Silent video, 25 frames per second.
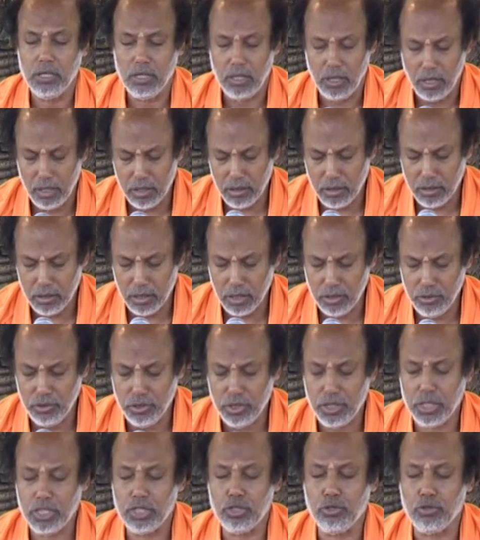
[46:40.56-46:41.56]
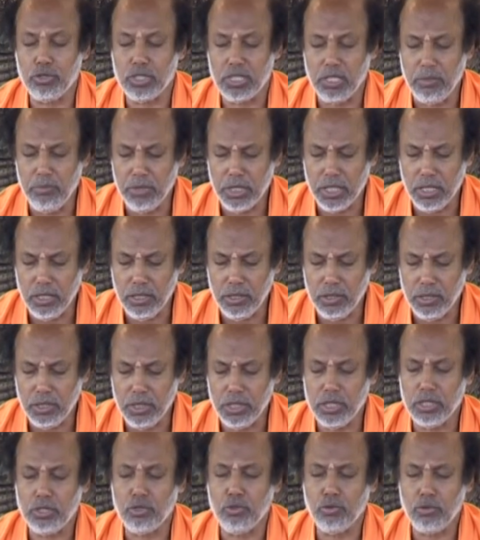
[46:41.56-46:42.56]
unconscious to
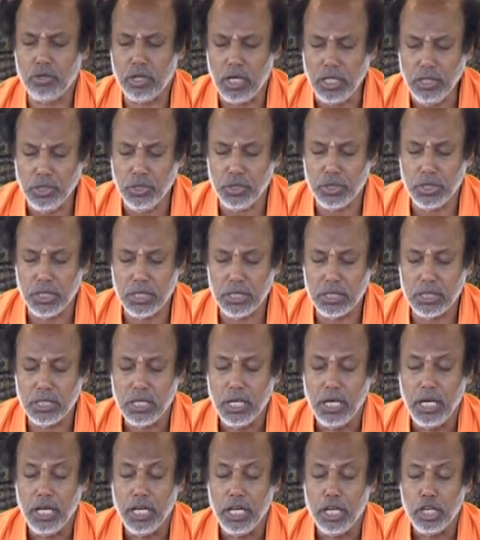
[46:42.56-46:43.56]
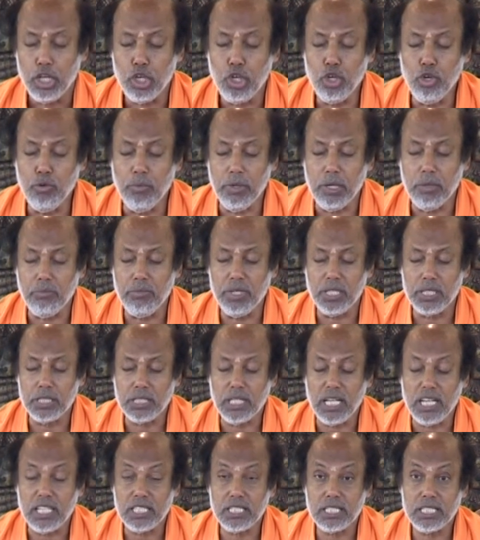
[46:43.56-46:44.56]
semi-conscious to conscious, human beings
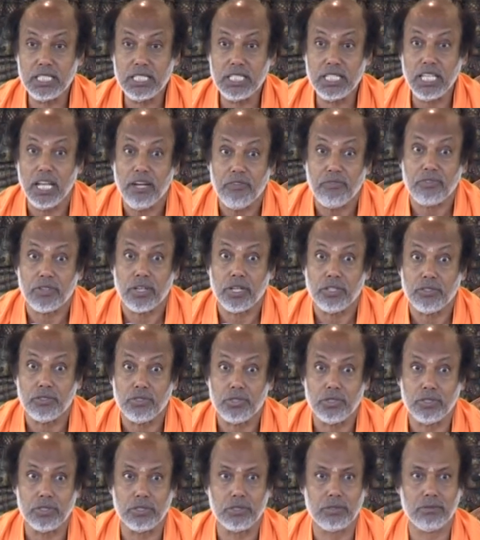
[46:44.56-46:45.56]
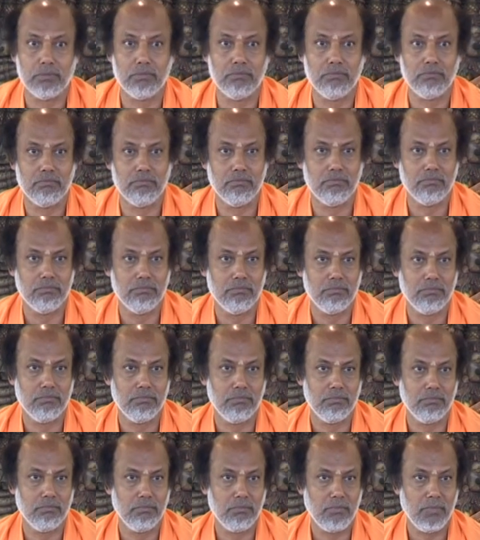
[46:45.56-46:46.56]
are self-conscious.
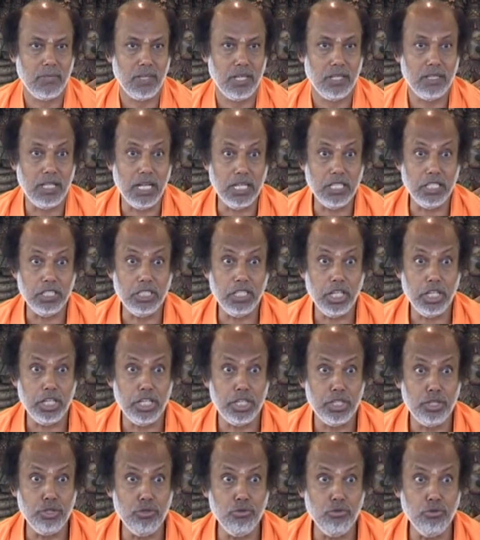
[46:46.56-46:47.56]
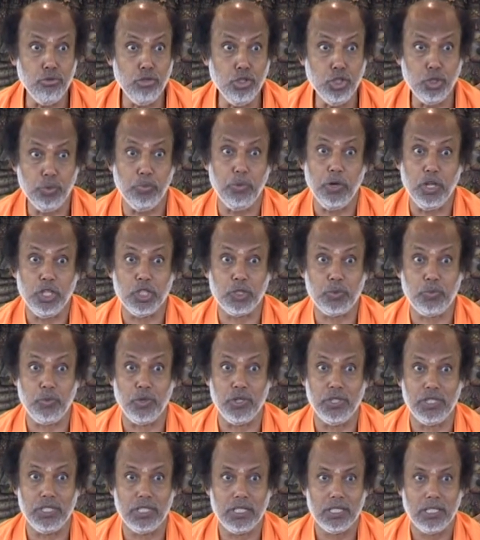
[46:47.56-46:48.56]
That is a huge plus
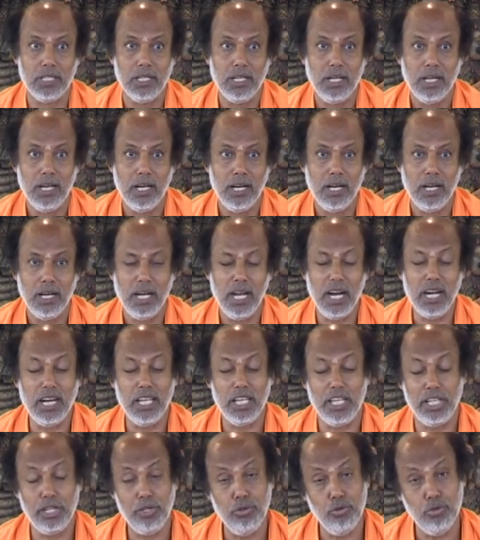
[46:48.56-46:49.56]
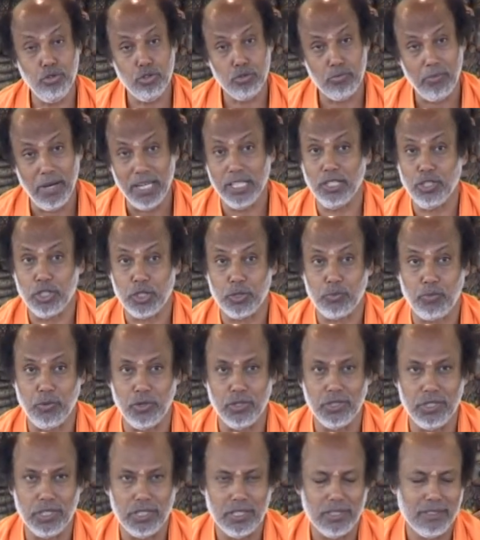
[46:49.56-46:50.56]
point and a huge minus
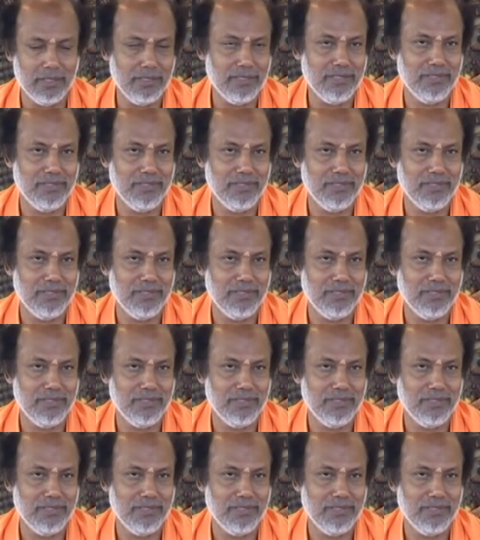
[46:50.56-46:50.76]
point.